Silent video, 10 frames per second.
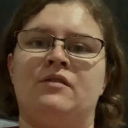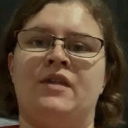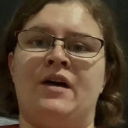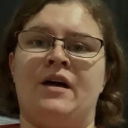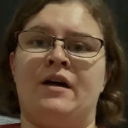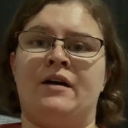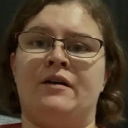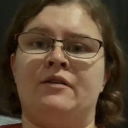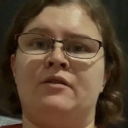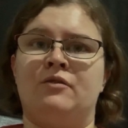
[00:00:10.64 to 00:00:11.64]
the
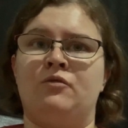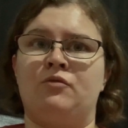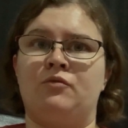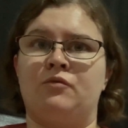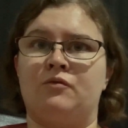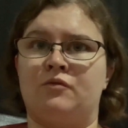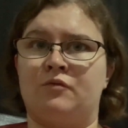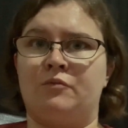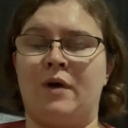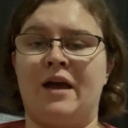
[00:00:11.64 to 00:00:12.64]

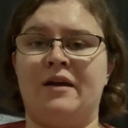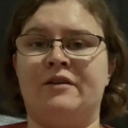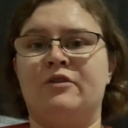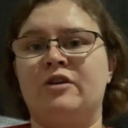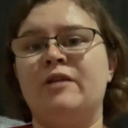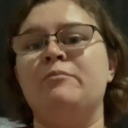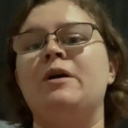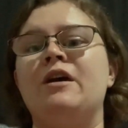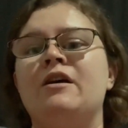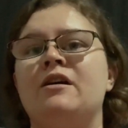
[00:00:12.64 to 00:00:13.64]
my
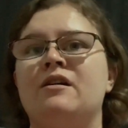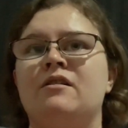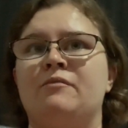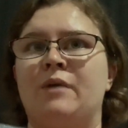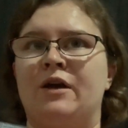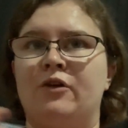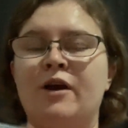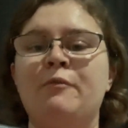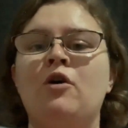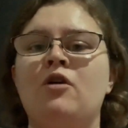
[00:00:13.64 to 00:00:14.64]
grandparent, my
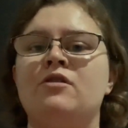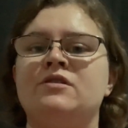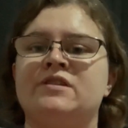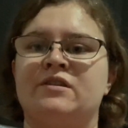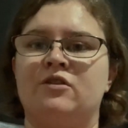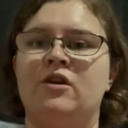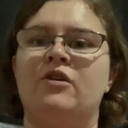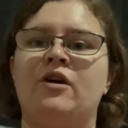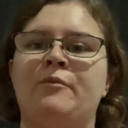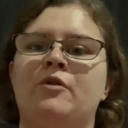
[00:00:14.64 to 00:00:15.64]
grandmas and
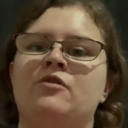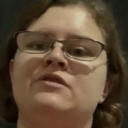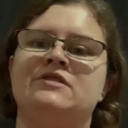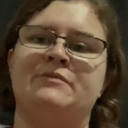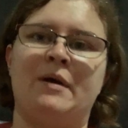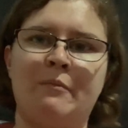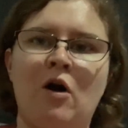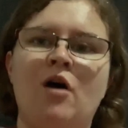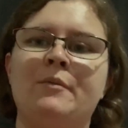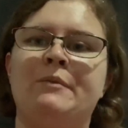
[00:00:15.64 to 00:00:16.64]
great-grandmas and my
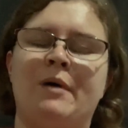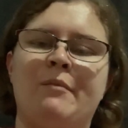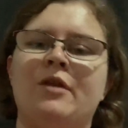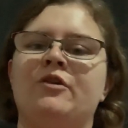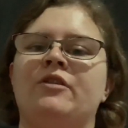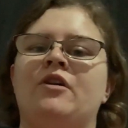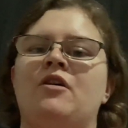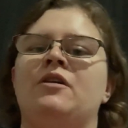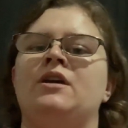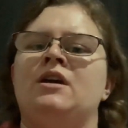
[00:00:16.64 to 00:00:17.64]
mom and my mother-in-law
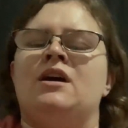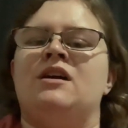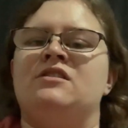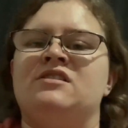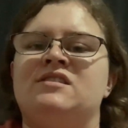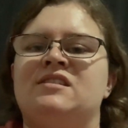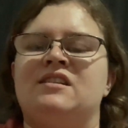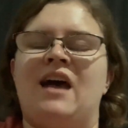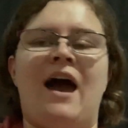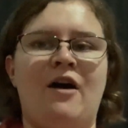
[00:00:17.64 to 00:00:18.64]
and just
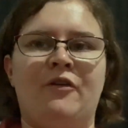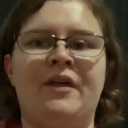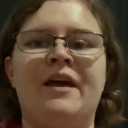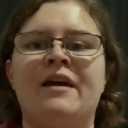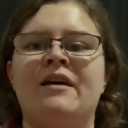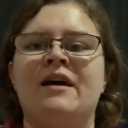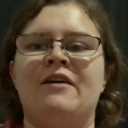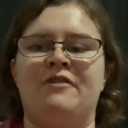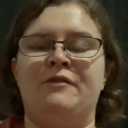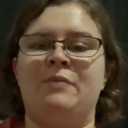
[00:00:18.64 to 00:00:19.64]
how they
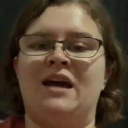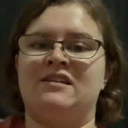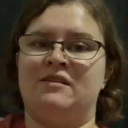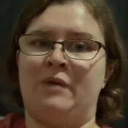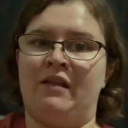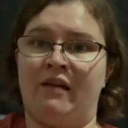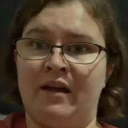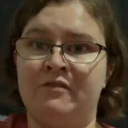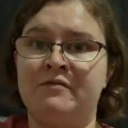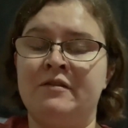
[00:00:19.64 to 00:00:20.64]
have impacted my
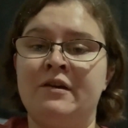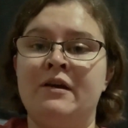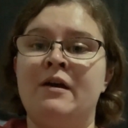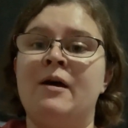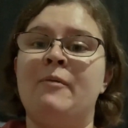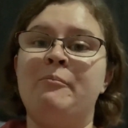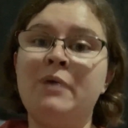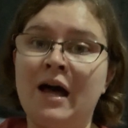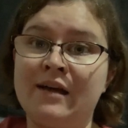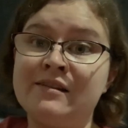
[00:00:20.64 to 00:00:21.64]
life.
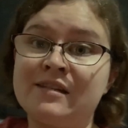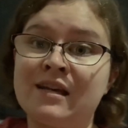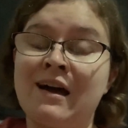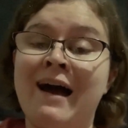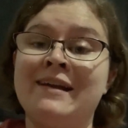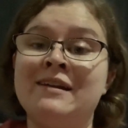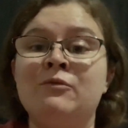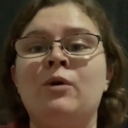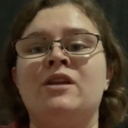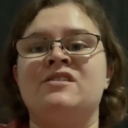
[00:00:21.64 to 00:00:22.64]
But I
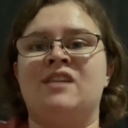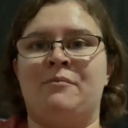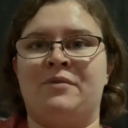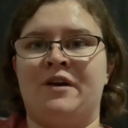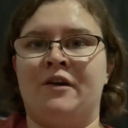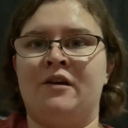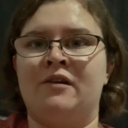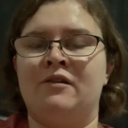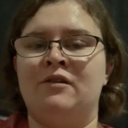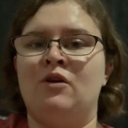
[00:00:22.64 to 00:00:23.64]
didn't want to stop there.
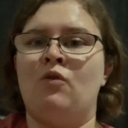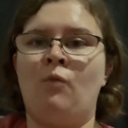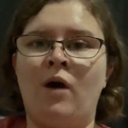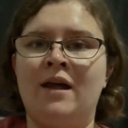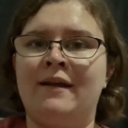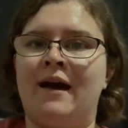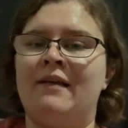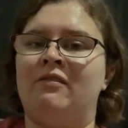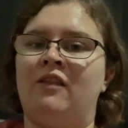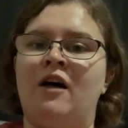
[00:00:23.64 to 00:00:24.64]
One, I
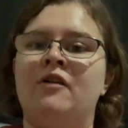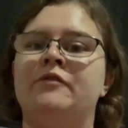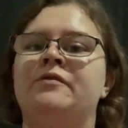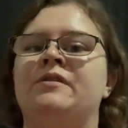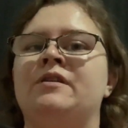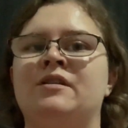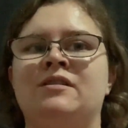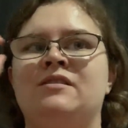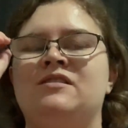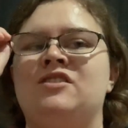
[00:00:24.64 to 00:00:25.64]
love
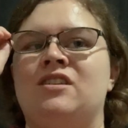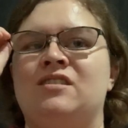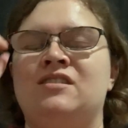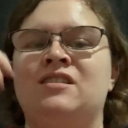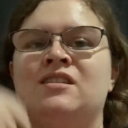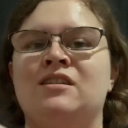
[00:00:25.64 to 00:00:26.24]
just